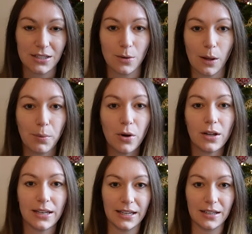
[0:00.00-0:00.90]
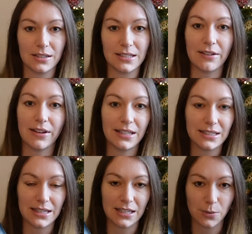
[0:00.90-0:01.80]
So I'll put a link directly
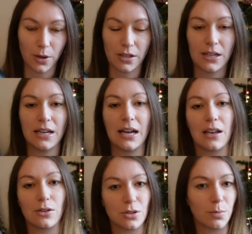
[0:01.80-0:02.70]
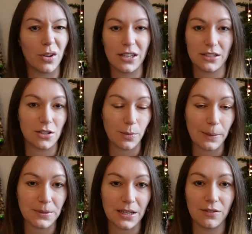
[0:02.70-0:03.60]
to this one. I'll also put a link to the
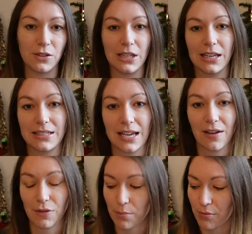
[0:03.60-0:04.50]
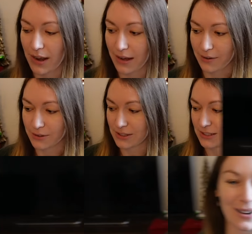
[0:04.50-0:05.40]
website if you'd like to have a browse.
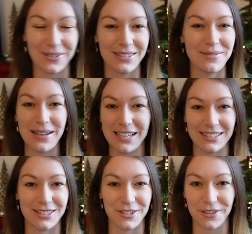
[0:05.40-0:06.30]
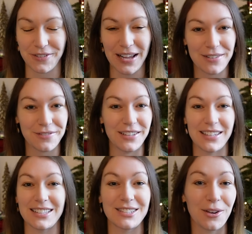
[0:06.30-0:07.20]
Wow, amazing stuff. I'm
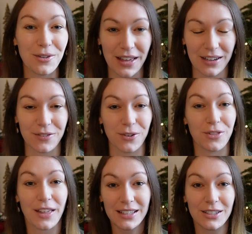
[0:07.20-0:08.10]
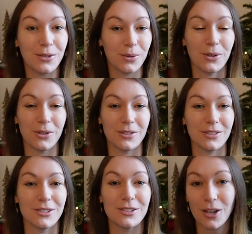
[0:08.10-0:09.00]
feeling so thankful. Thank you all
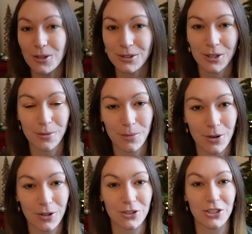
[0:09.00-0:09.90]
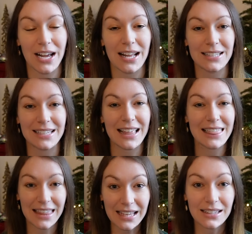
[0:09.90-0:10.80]
so, so much. And I
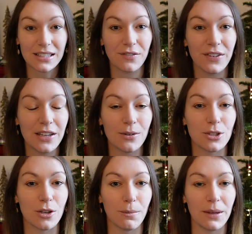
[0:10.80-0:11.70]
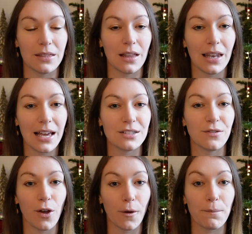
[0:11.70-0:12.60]
think this video is going to be the last
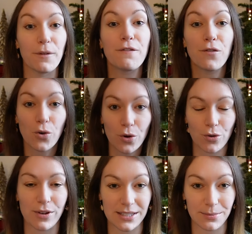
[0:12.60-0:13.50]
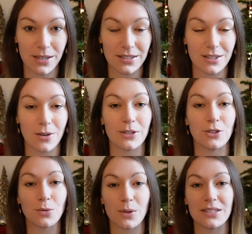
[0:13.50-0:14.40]
vlog before Christmas. So I
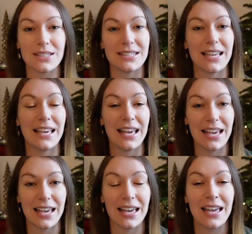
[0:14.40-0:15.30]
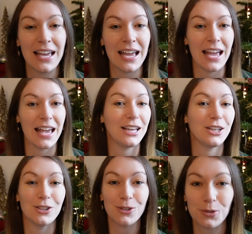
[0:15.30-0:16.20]
just wanted to say here, a
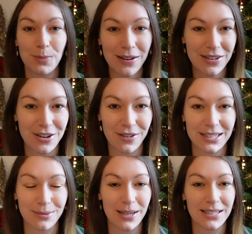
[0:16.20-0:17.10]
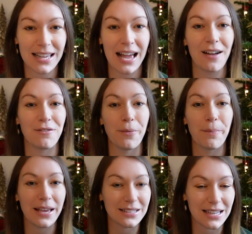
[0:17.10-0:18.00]
huge Merry Christmas. Have the
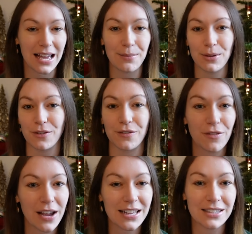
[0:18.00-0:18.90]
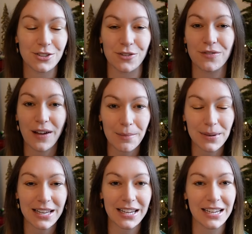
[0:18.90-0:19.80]
best time with your friends, your
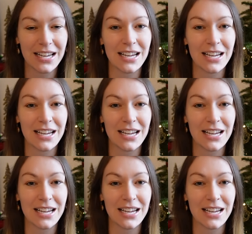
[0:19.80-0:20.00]
family.